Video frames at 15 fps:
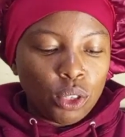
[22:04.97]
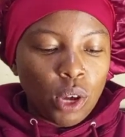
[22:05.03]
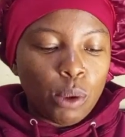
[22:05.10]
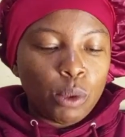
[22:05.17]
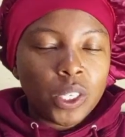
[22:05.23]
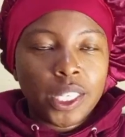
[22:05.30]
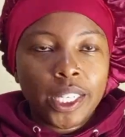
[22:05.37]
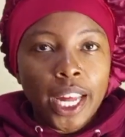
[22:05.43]
So
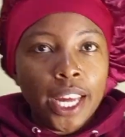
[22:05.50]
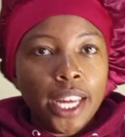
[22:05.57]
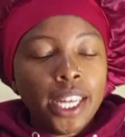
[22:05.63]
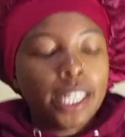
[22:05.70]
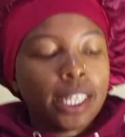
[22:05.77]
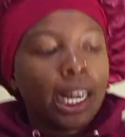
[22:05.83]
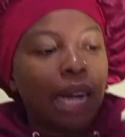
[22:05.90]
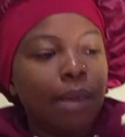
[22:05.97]
I was
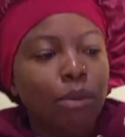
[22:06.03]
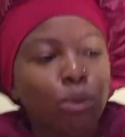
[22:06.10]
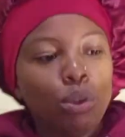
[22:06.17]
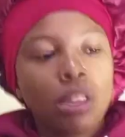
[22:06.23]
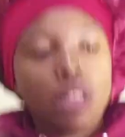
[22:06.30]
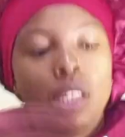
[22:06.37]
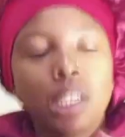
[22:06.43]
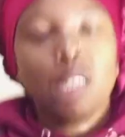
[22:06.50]
saying it comes
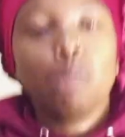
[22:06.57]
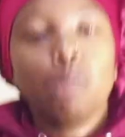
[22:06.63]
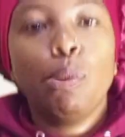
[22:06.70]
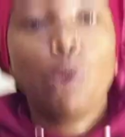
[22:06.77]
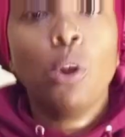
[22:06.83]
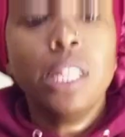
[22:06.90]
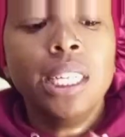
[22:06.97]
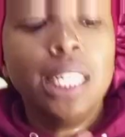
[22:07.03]
with this
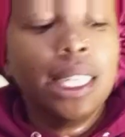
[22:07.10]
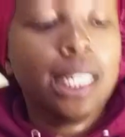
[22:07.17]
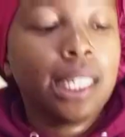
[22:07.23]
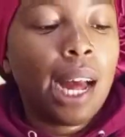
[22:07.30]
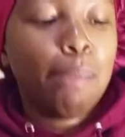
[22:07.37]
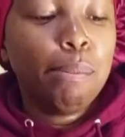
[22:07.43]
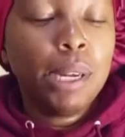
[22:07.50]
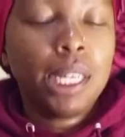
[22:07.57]
bowl. This is
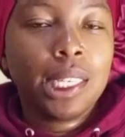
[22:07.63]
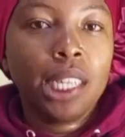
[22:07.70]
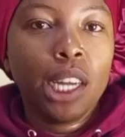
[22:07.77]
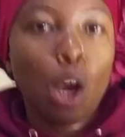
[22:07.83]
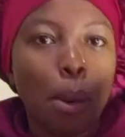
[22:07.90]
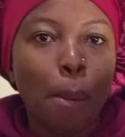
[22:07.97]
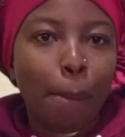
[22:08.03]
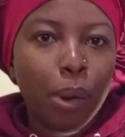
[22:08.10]
a
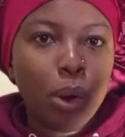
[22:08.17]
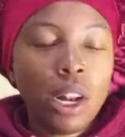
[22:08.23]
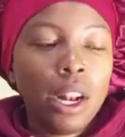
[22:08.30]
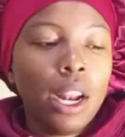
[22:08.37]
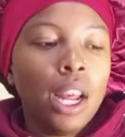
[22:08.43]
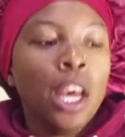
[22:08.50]
mixing bowl.